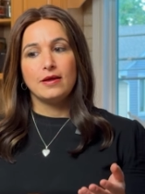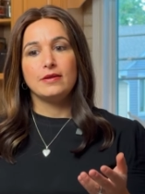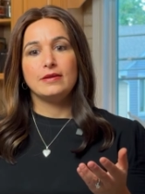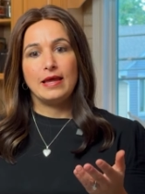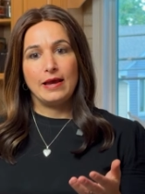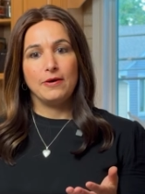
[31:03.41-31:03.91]

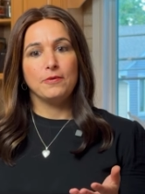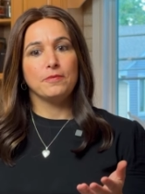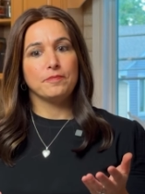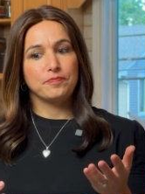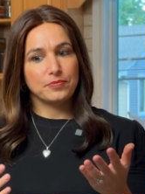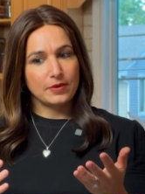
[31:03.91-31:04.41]

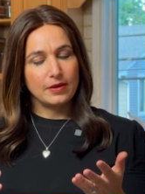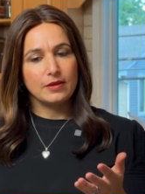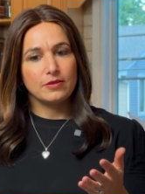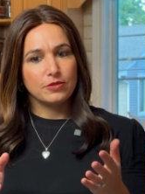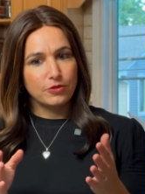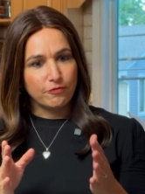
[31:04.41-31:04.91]
Now
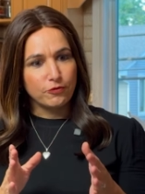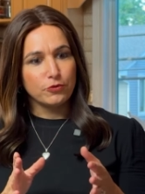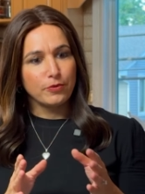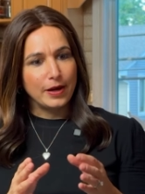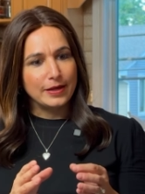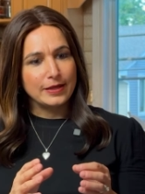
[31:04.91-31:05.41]
the
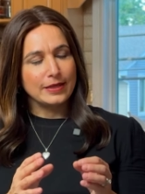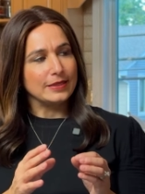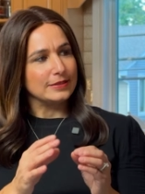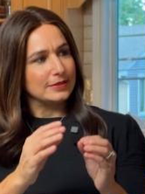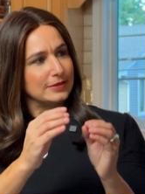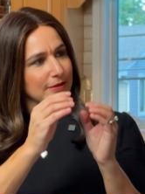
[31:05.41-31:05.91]
food writing
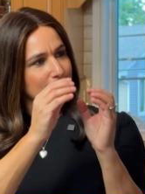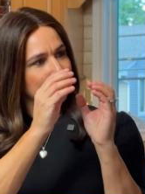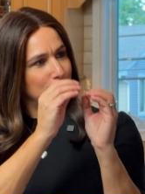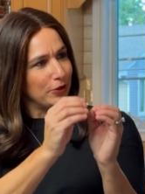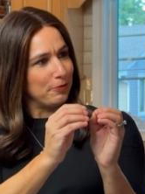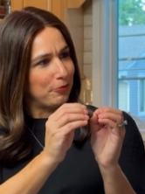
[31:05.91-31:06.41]
is
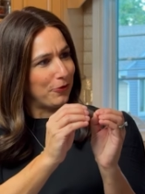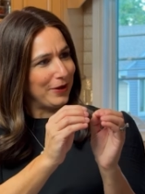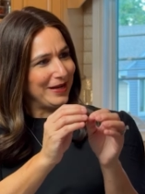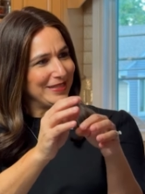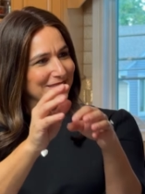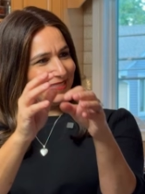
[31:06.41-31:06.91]
bullet
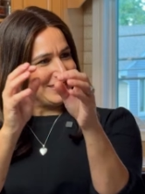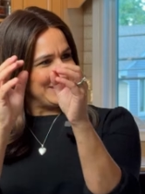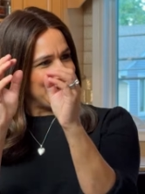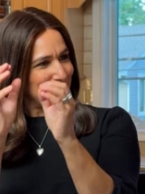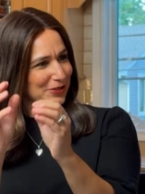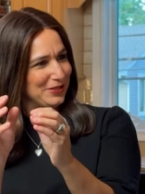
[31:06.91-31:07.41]
points.
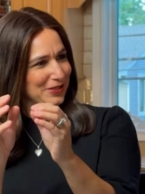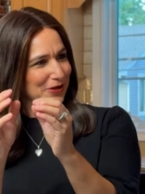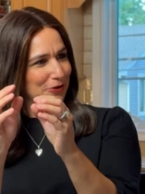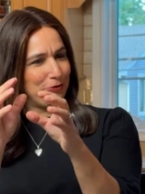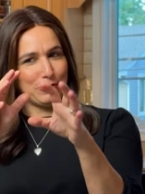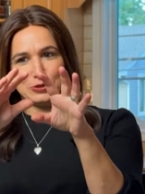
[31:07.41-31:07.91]
There's you
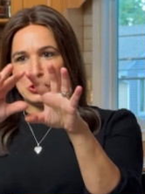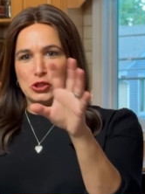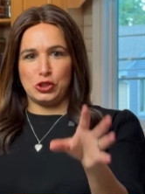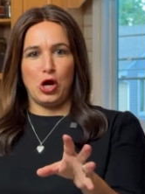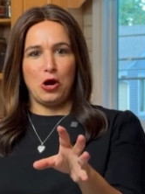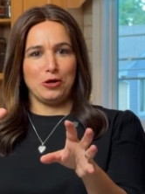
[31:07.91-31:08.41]
know there's
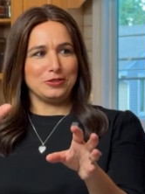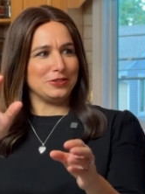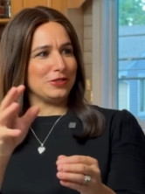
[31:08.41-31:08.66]
charts.